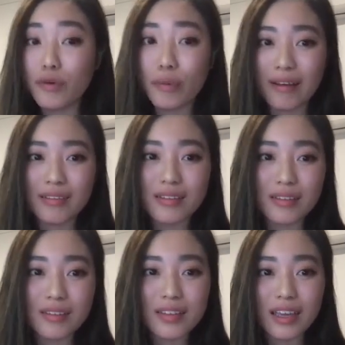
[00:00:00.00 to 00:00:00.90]
granted,
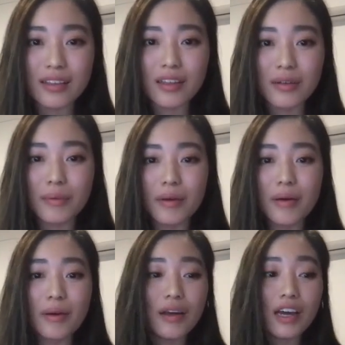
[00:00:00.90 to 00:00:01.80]
is like the
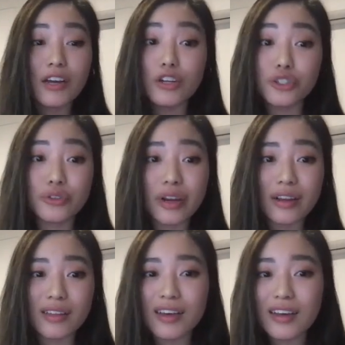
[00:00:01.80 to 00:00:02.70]

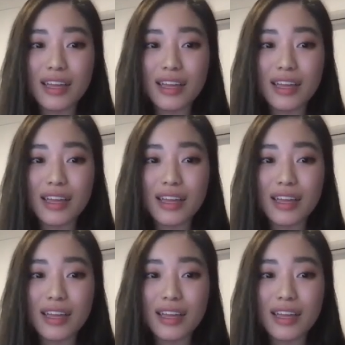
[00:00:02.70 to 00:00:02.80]
Australia,